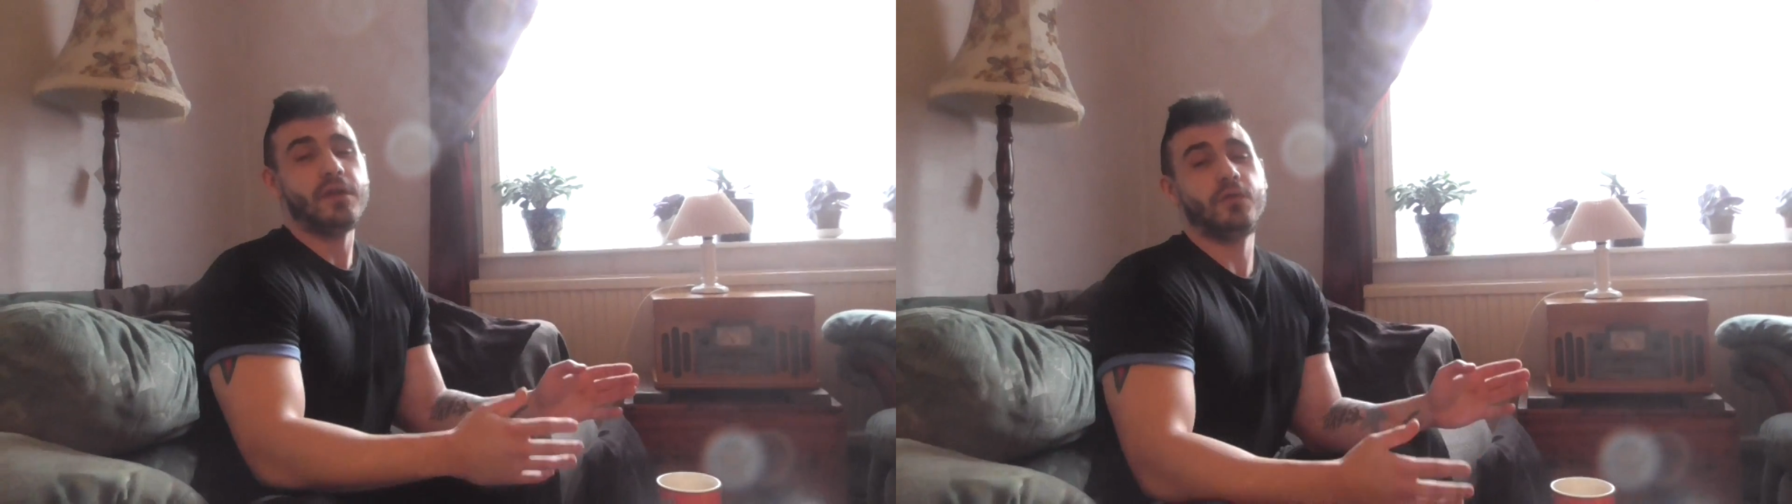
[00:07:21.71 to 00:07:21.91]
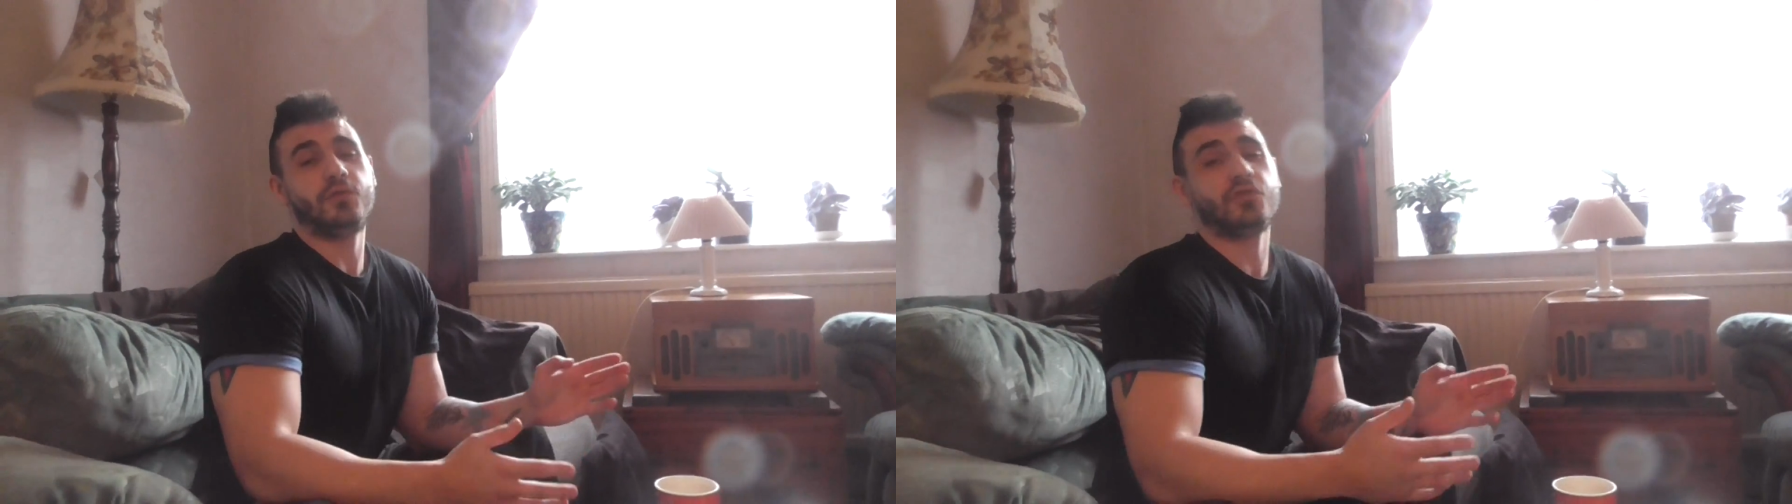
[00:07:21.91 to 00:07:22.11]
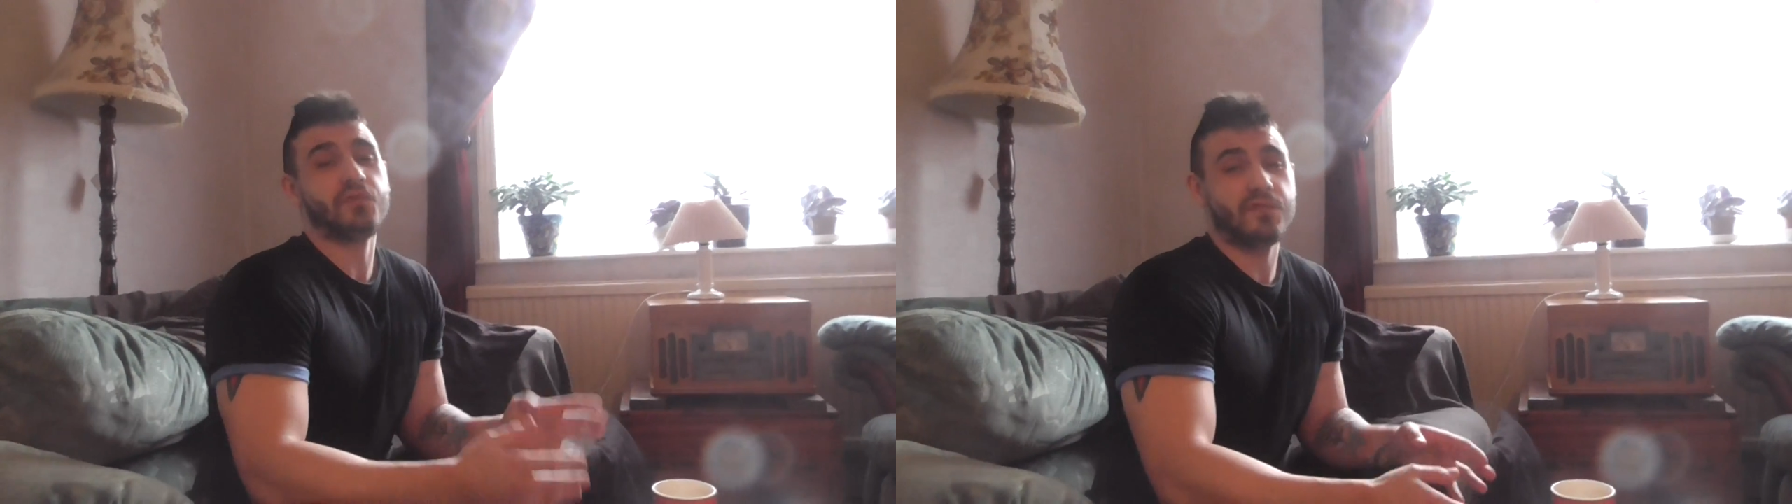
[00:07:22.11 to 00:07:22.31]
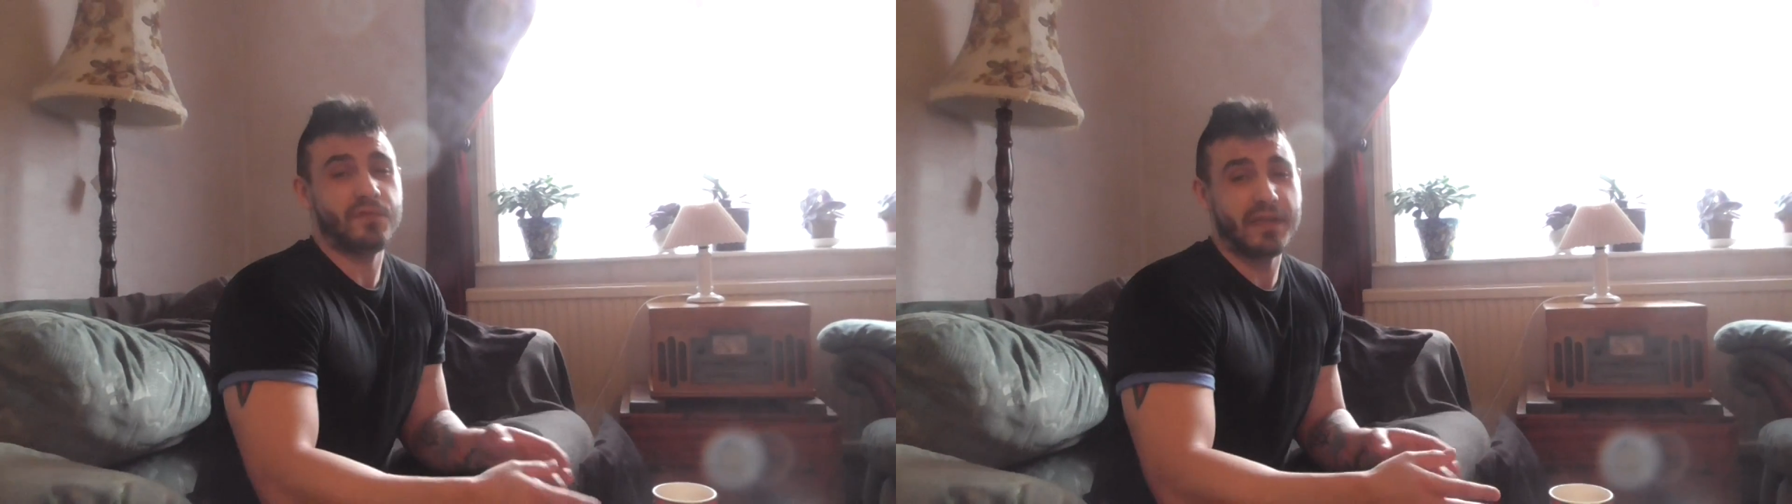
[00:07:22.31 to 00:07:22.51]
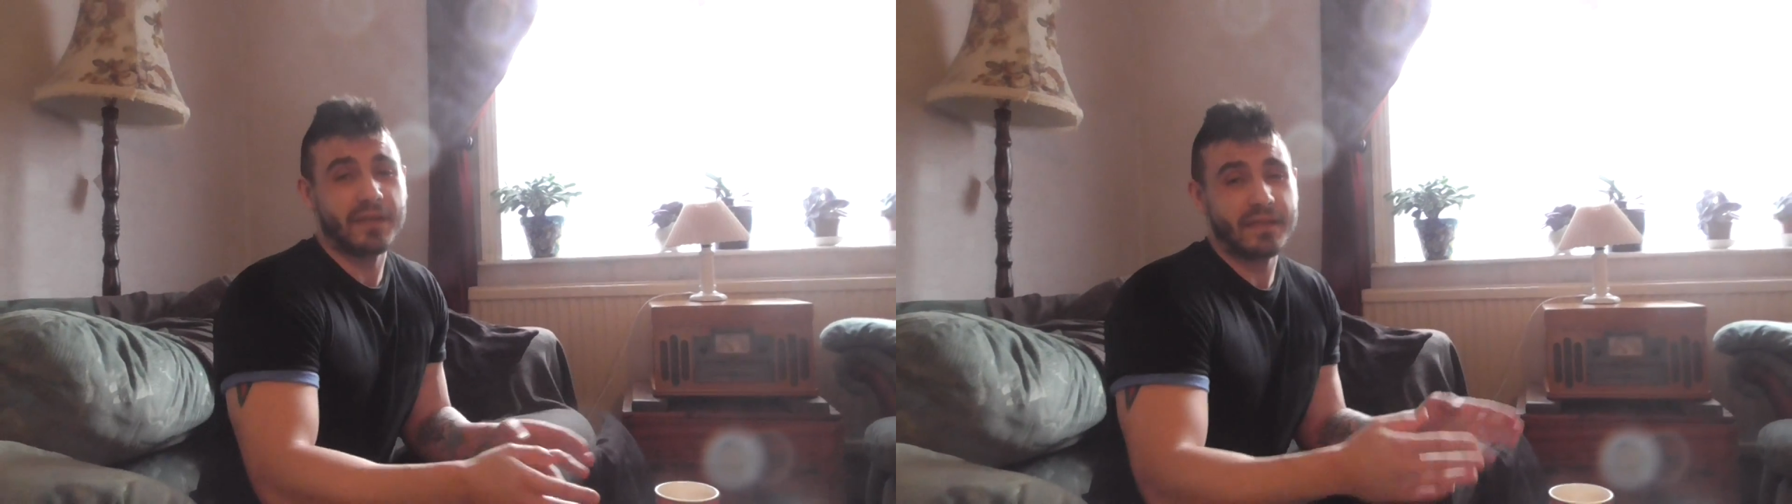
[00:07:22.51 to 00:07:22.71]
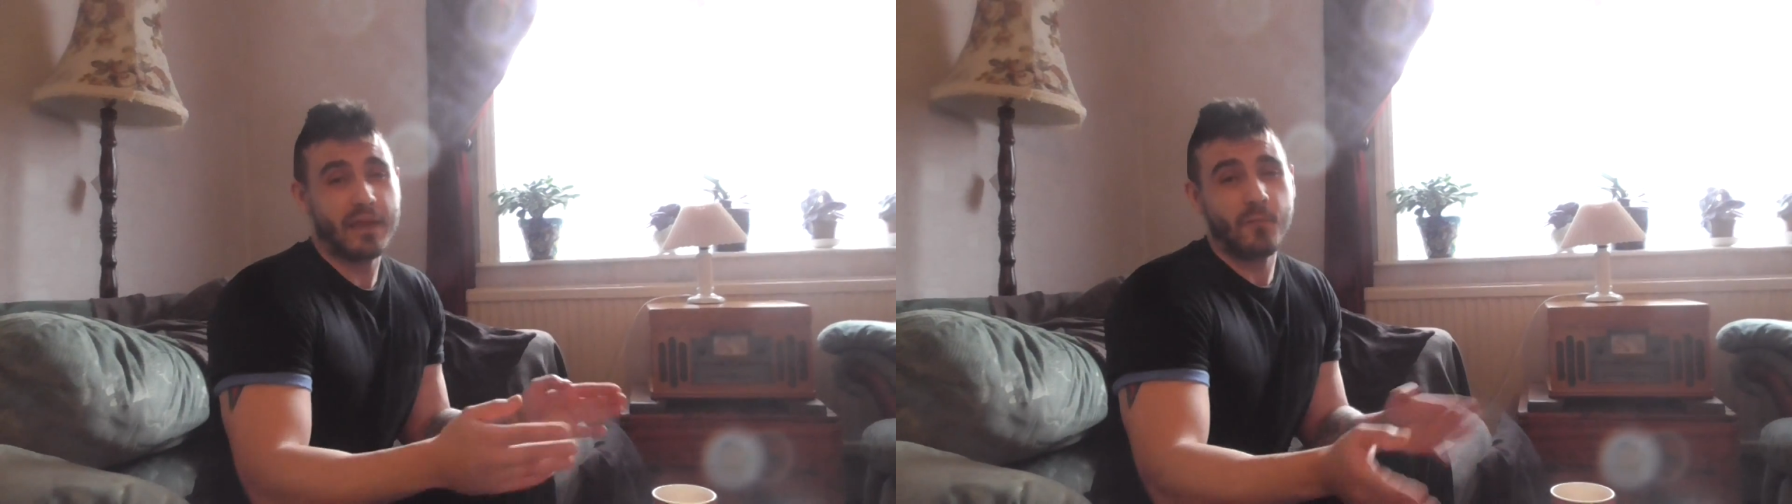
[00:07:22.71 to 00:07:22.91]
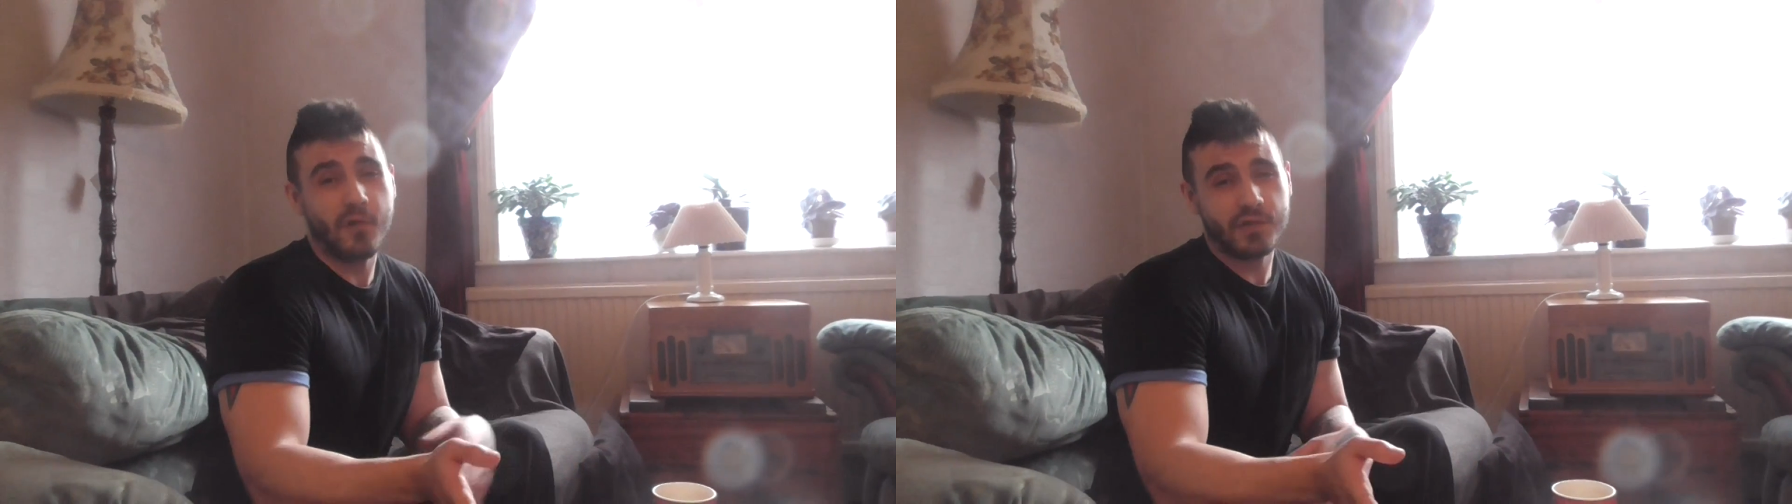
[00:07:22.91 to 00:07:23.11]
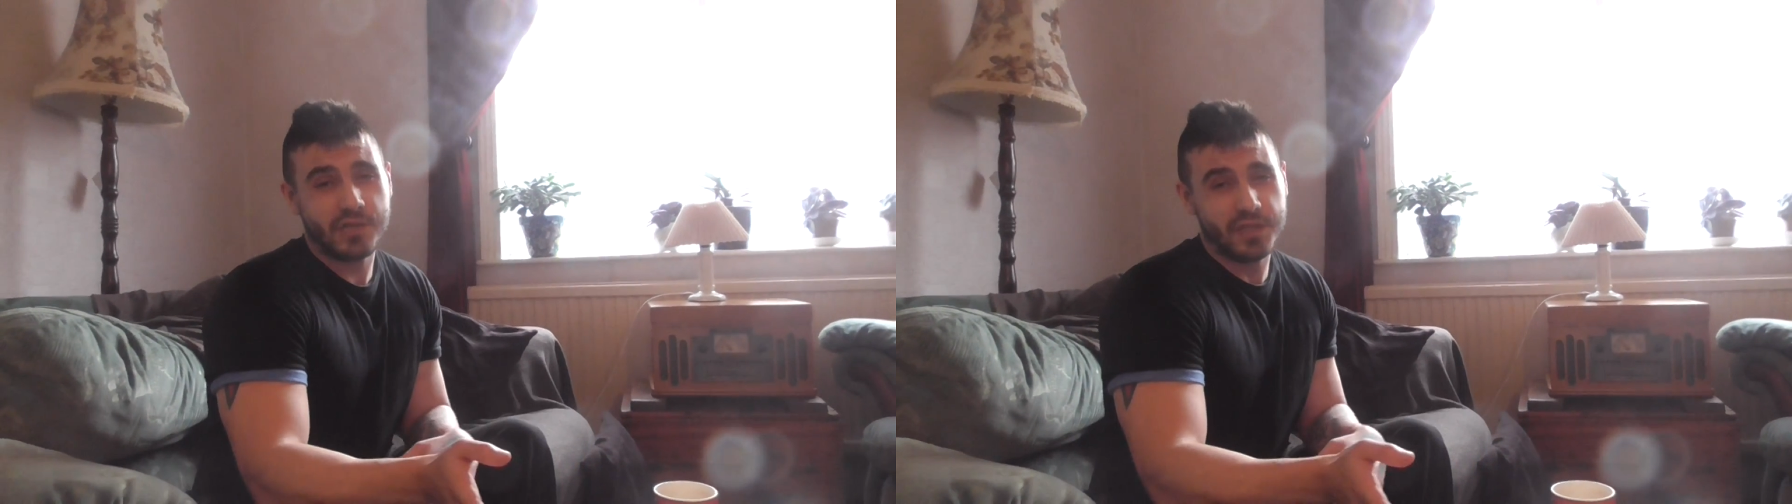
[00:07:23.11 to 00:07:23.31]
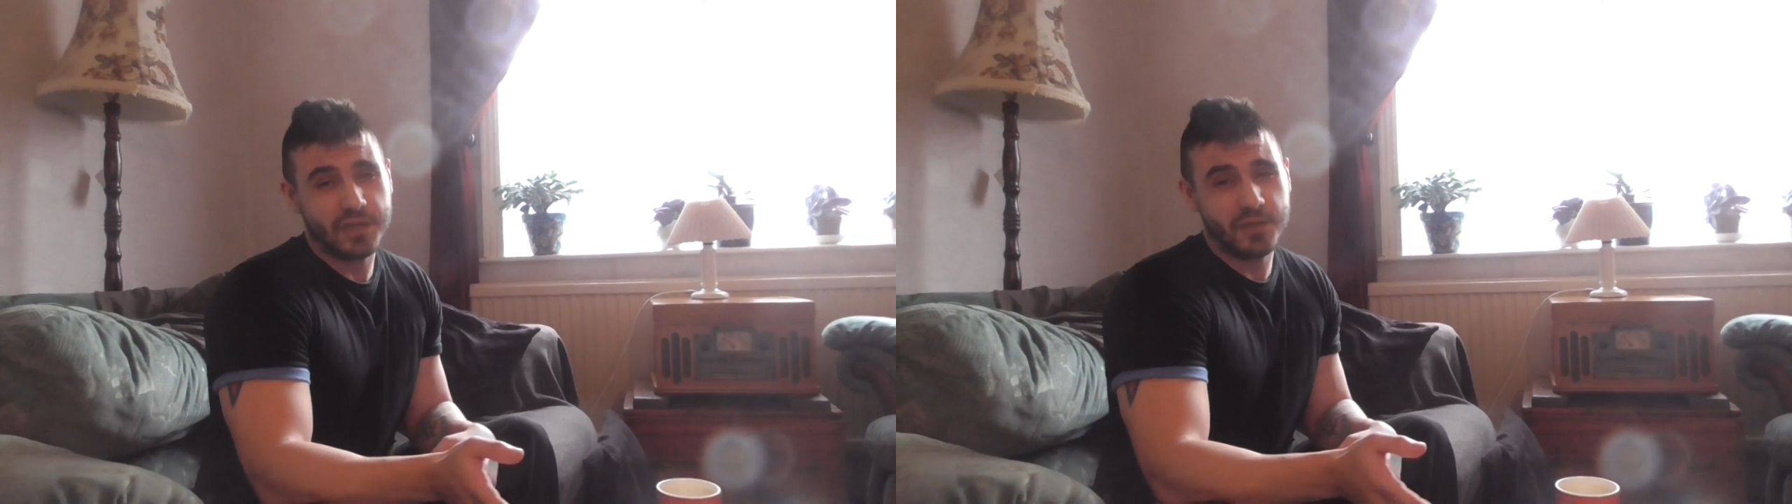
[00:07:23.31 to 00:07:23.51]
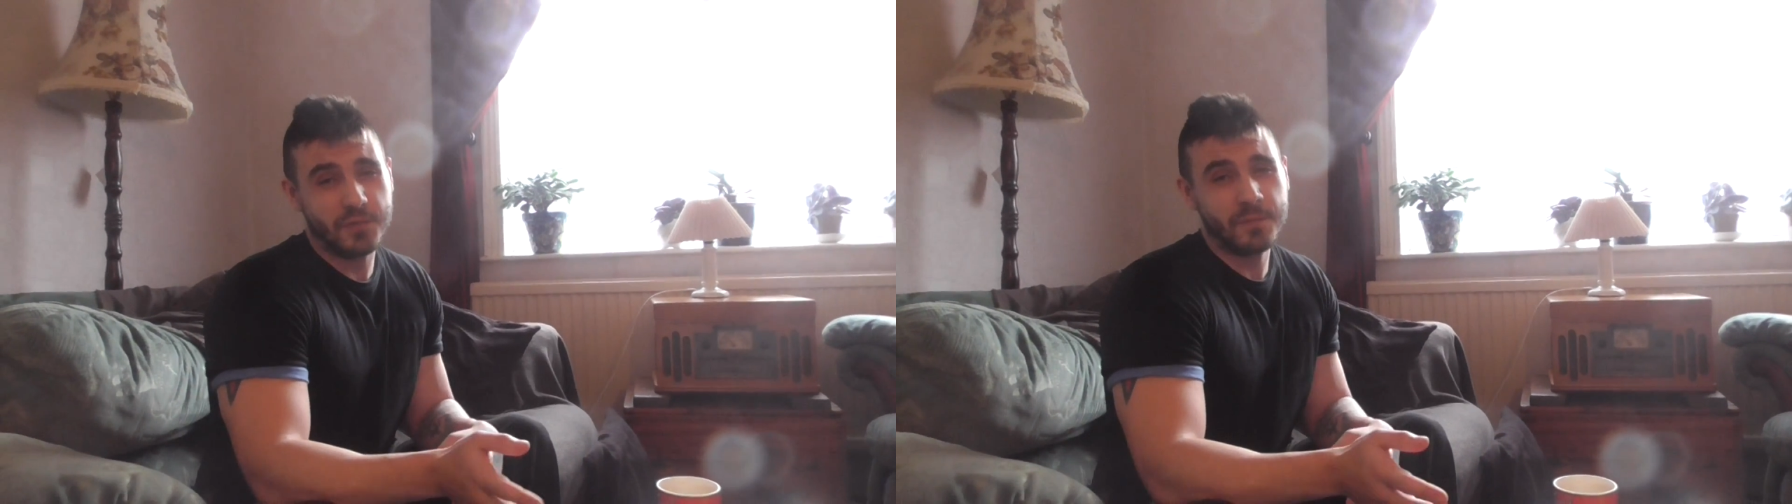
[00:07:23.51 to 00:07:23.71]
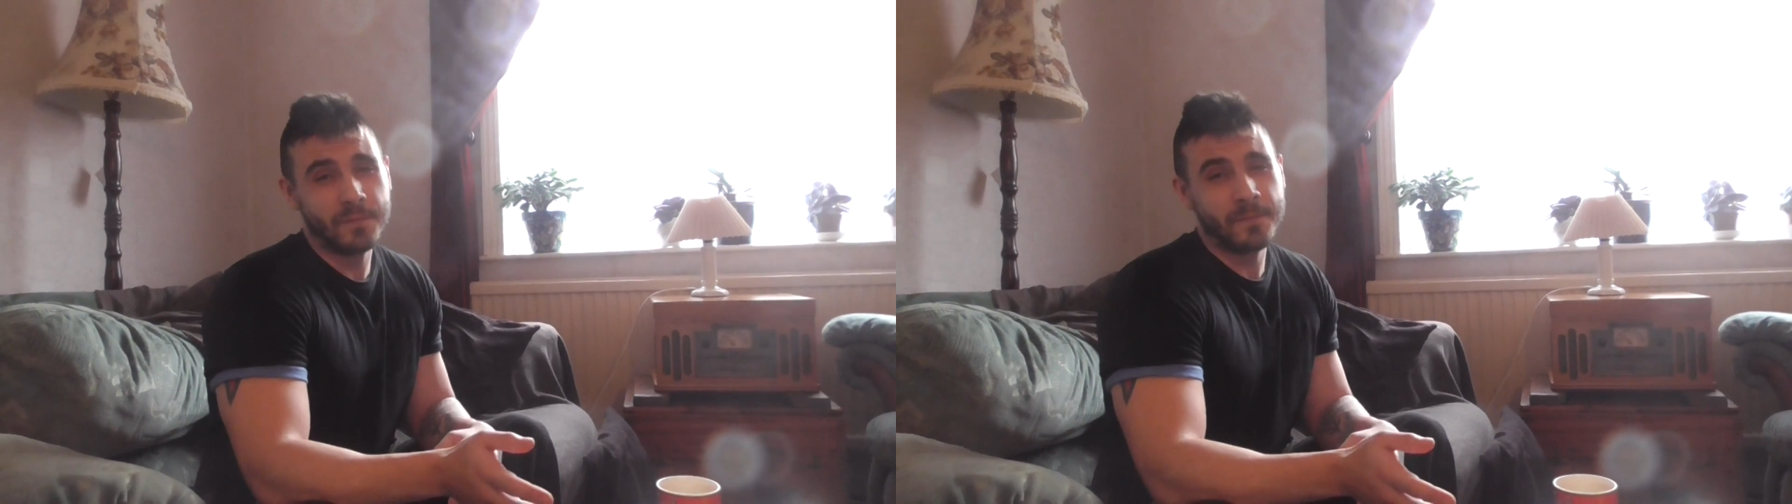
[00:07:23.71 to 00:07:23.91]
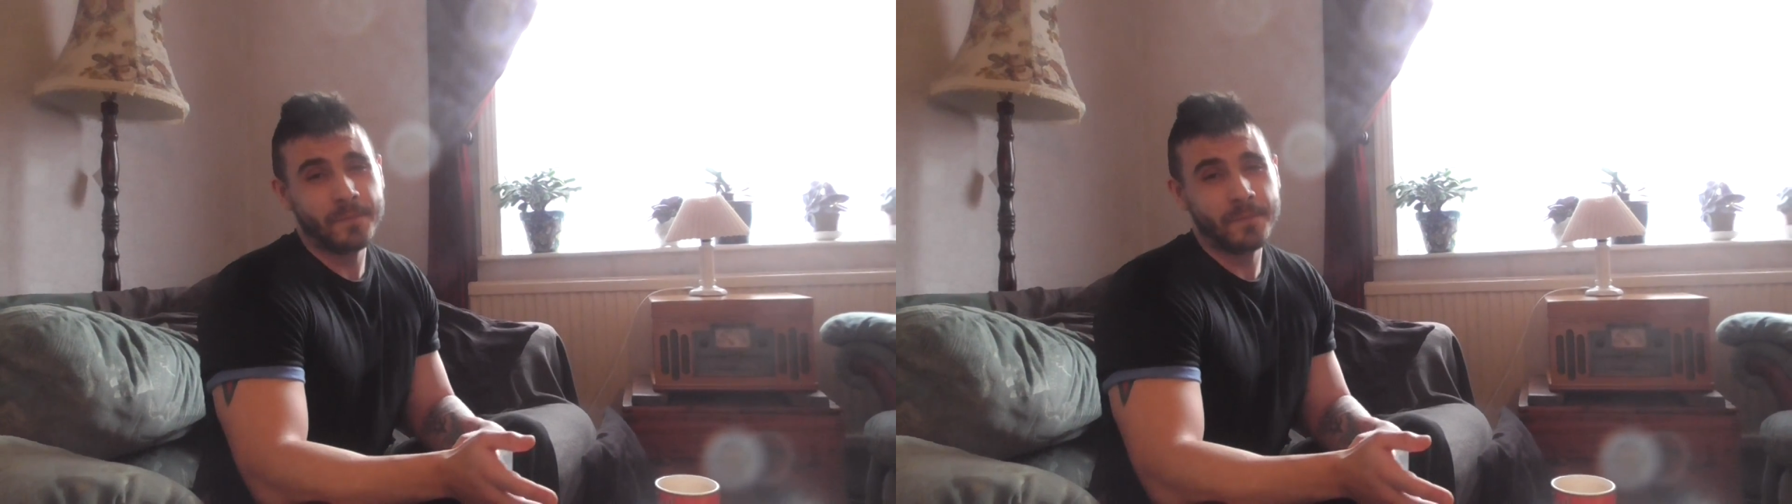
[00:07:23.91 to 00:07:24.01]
who just think they're watching you,